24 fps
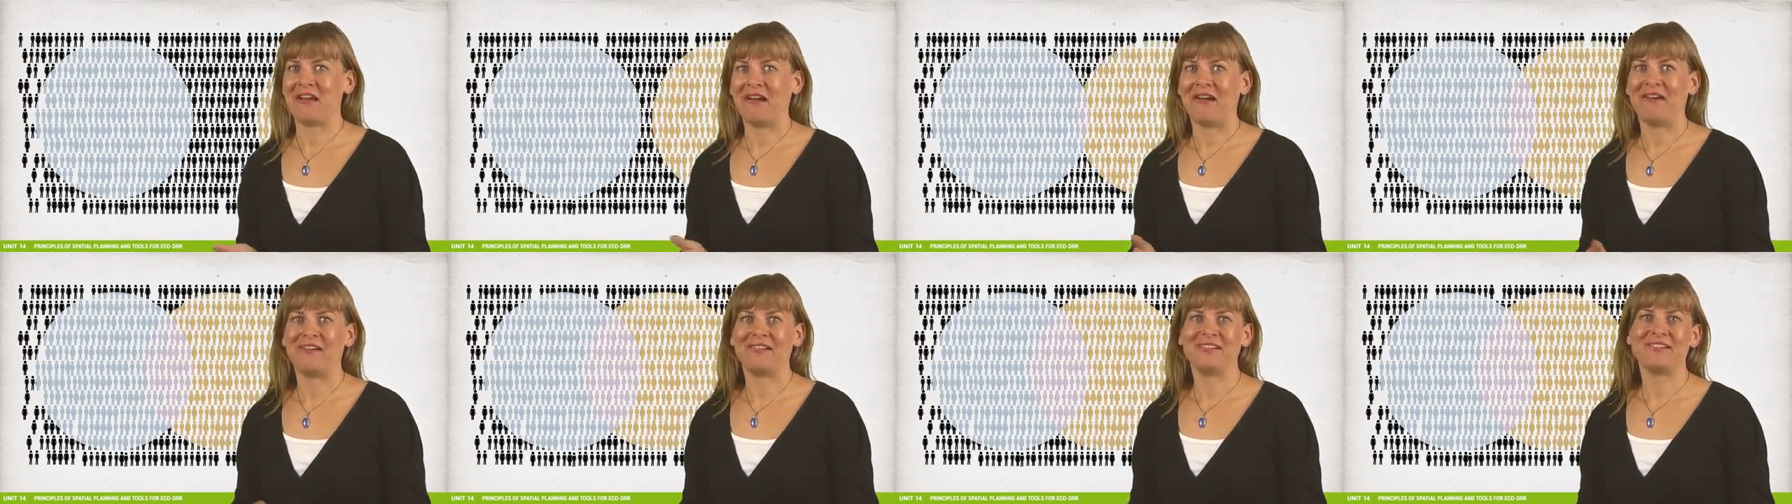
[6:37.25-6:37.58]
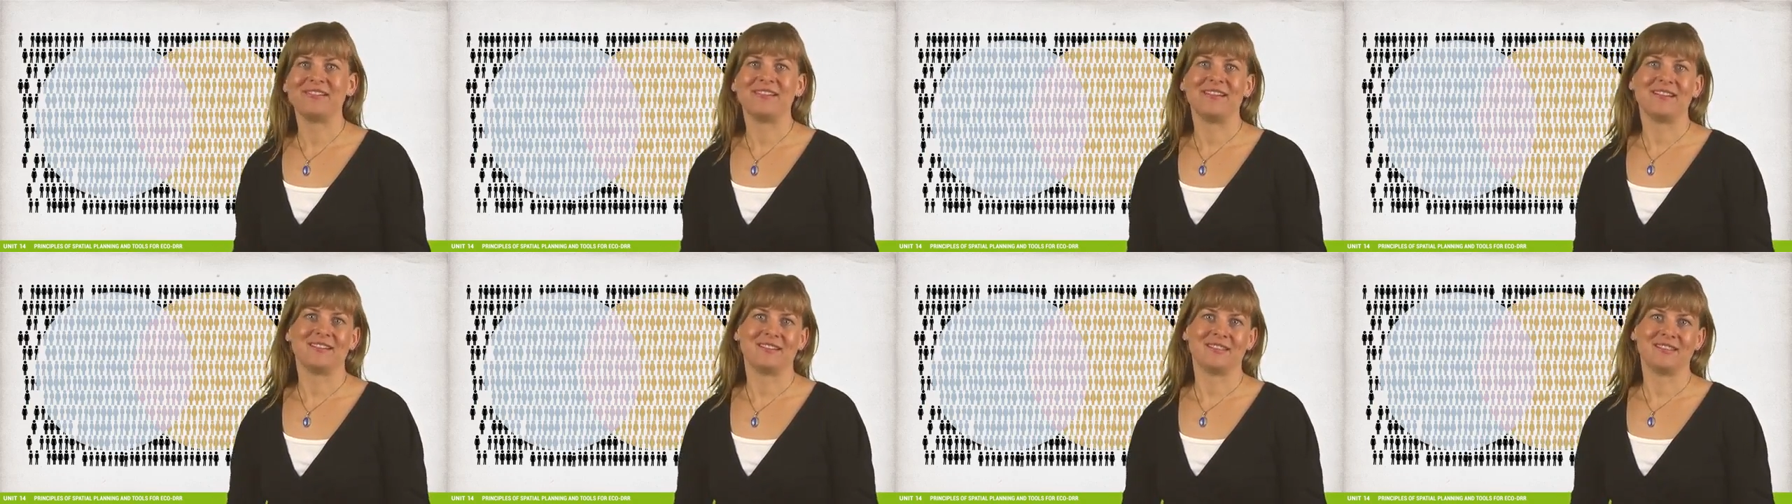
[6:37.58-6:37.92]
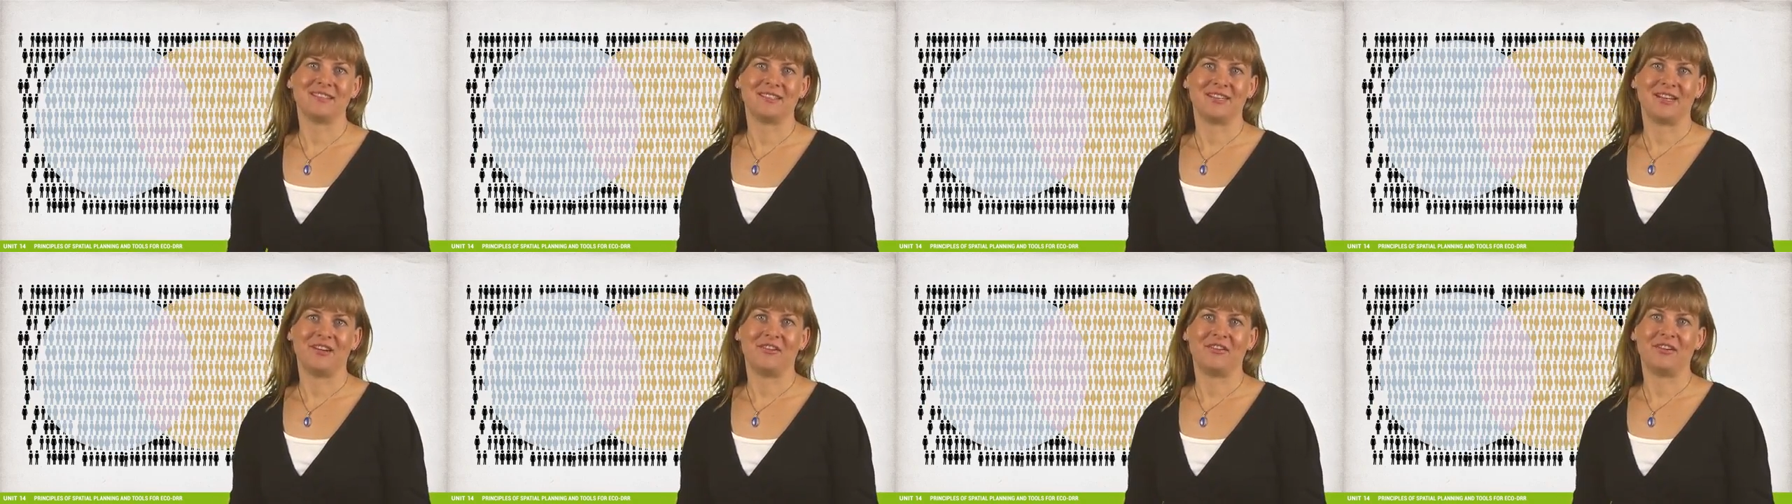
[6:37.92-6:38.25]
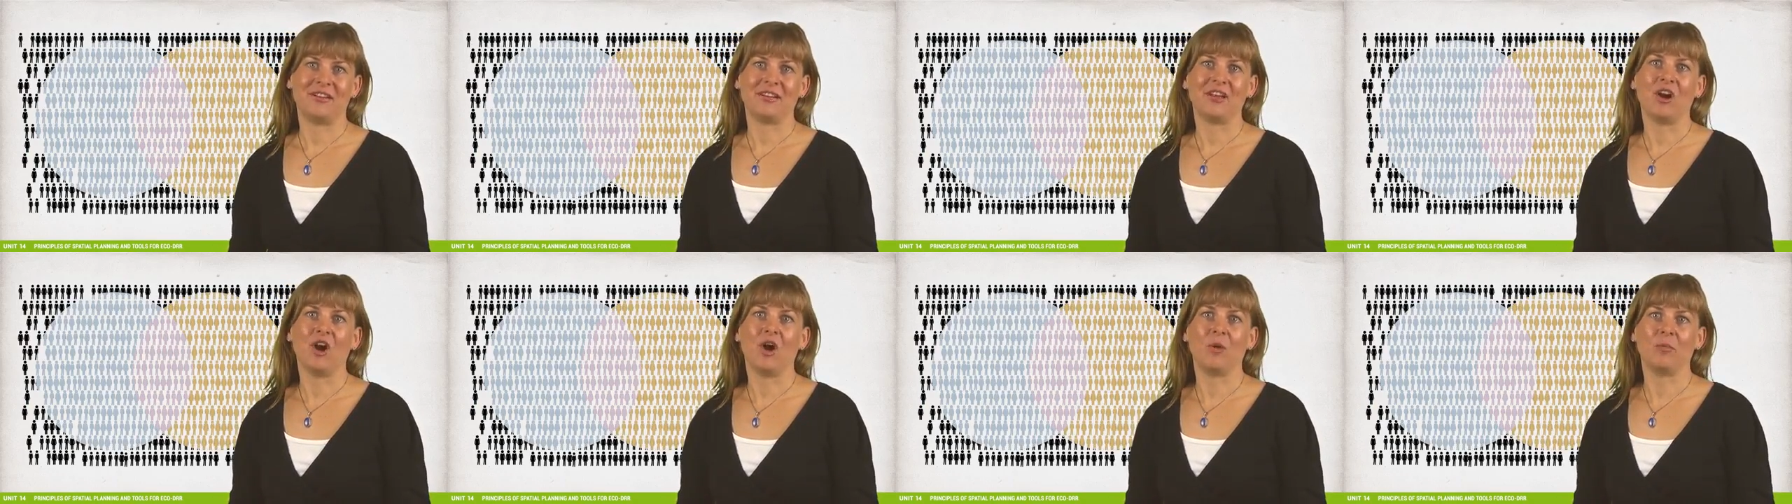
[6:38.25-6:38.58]
aren't
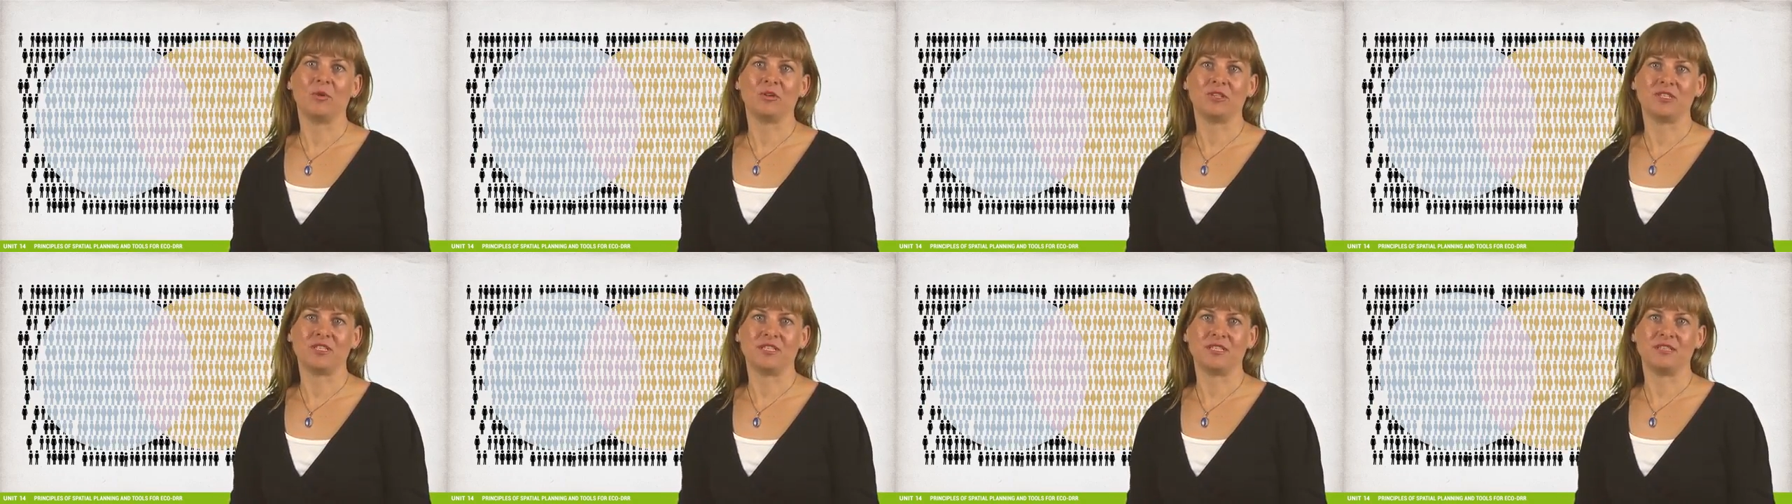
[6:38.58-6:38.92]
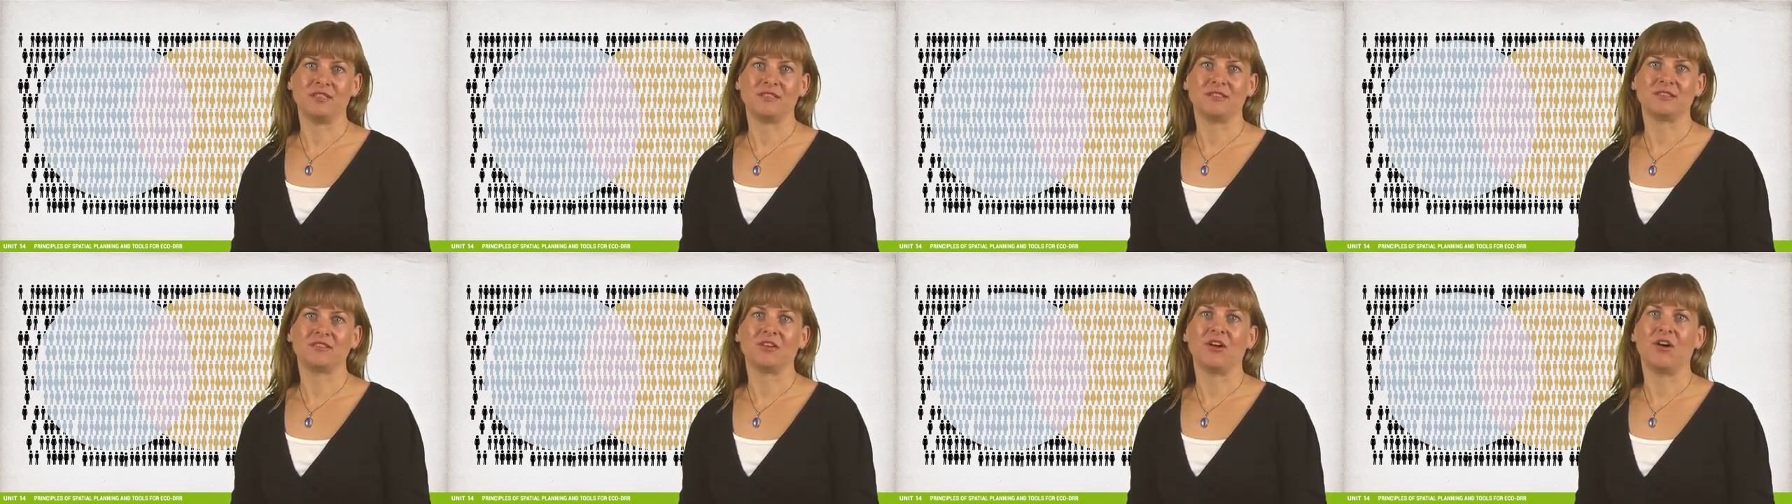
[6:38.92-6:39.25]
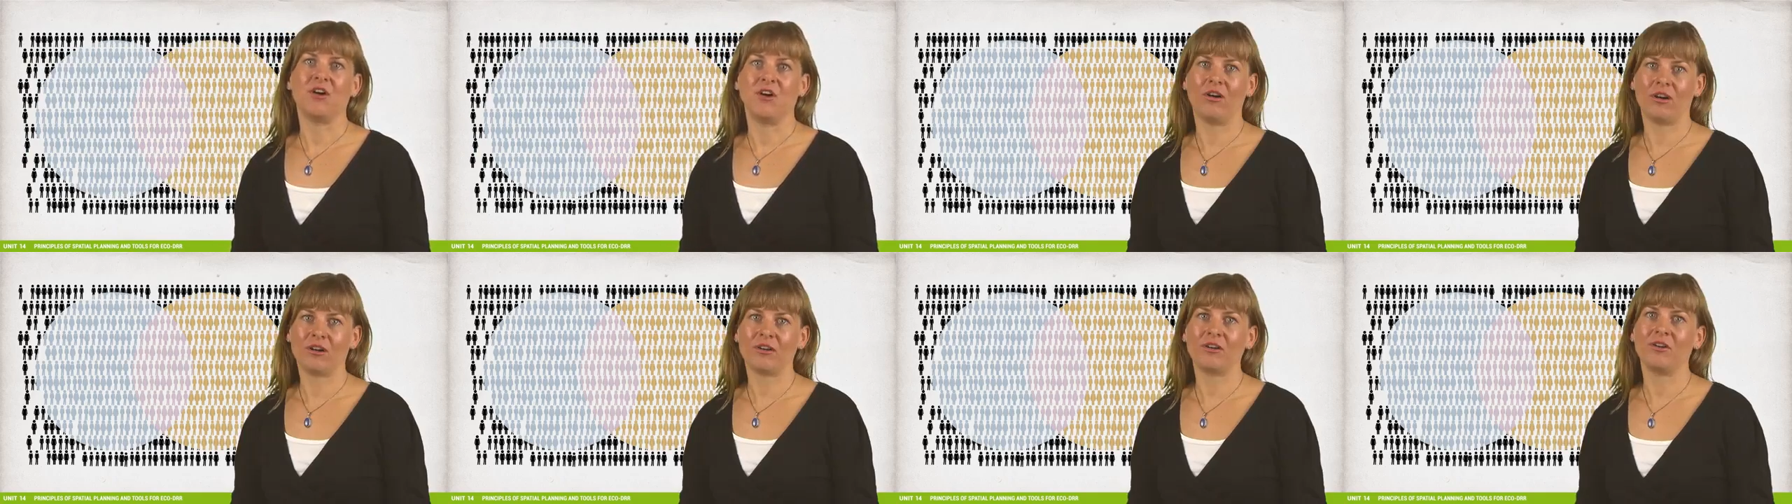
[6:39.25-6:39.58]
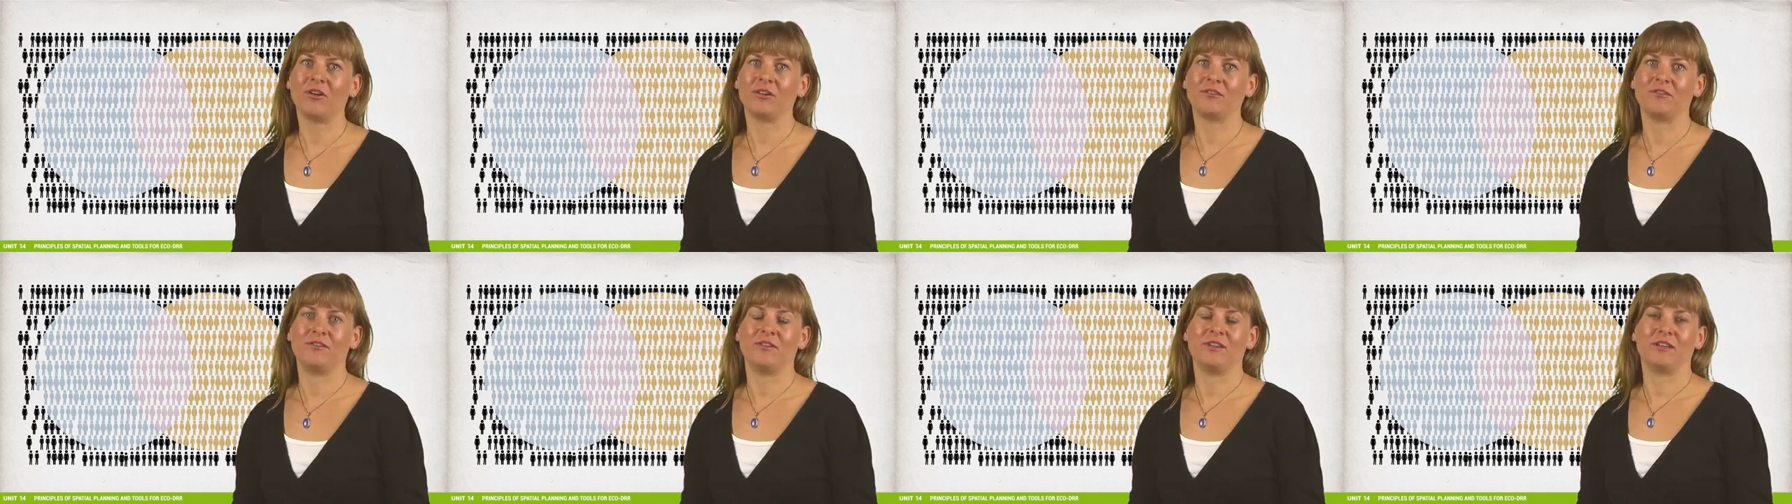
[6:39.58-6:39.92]
necessarily homogeneous or
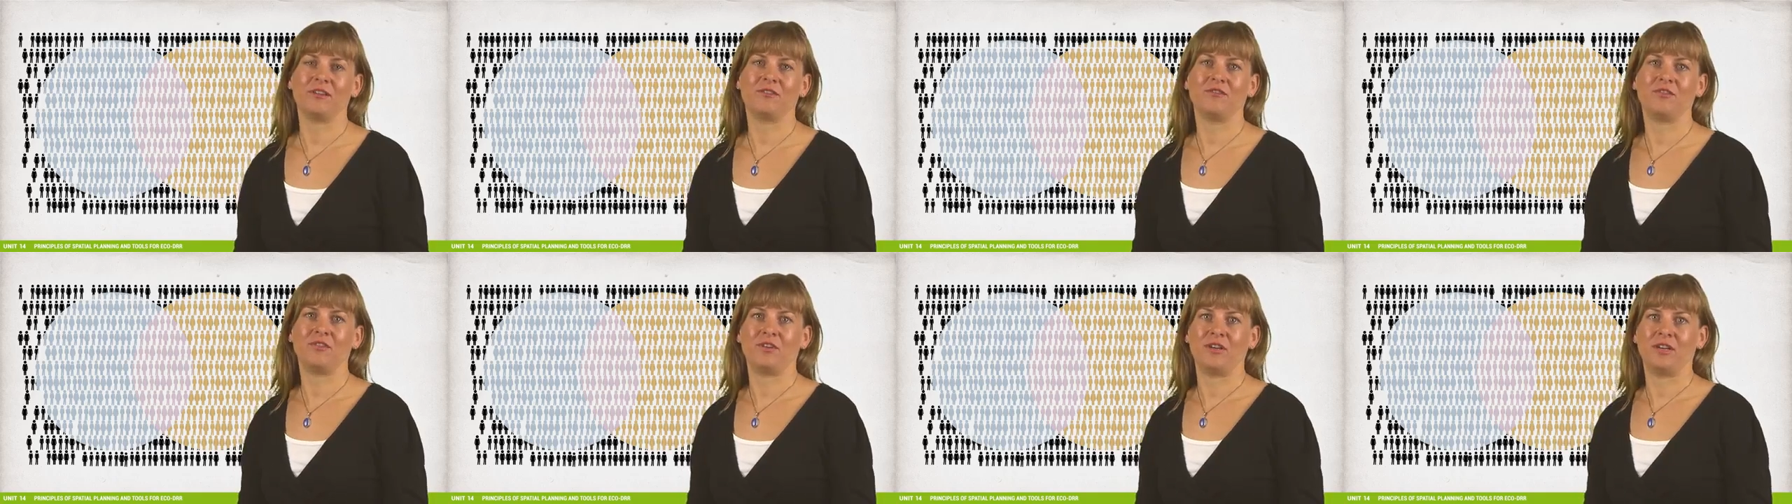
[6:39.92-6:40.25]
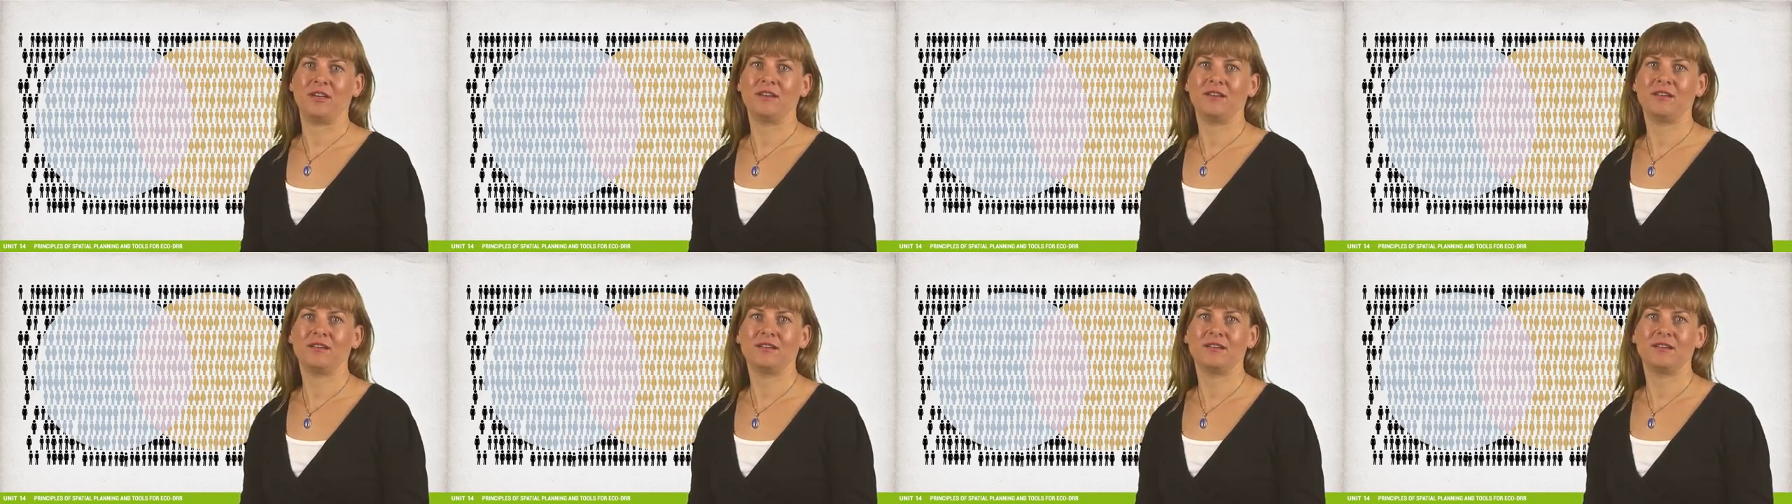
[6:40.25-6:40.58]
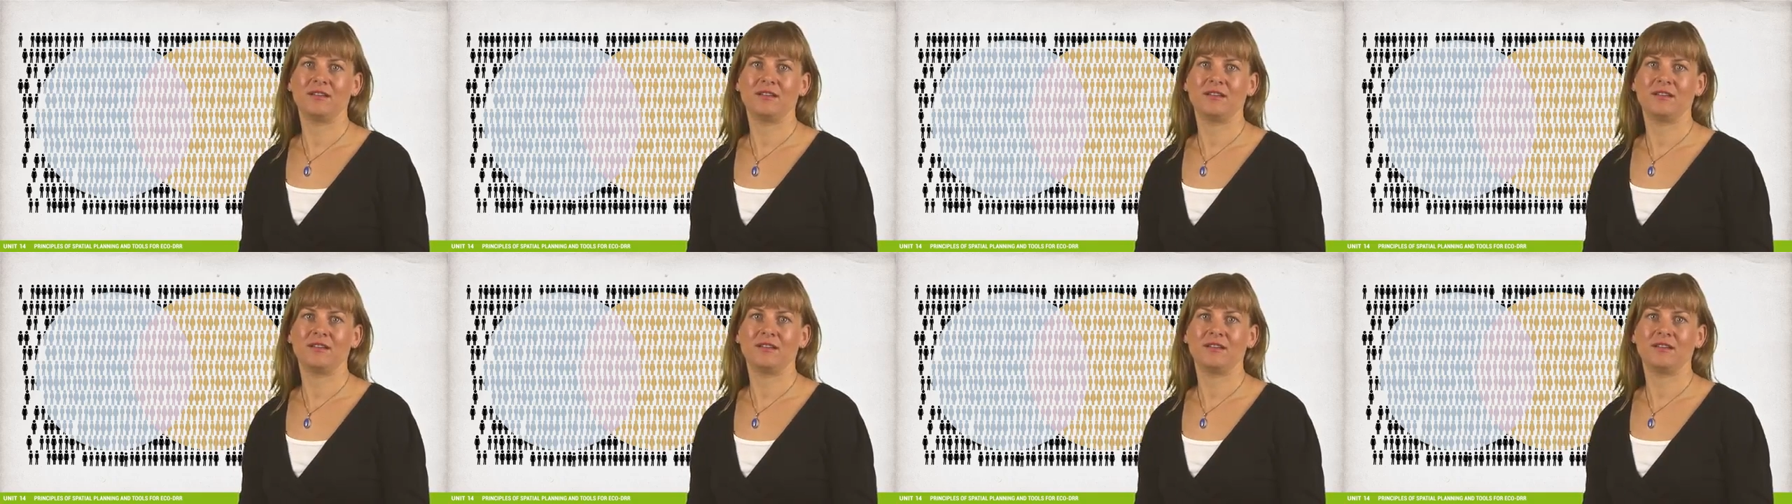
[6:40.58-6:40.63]
conflict free.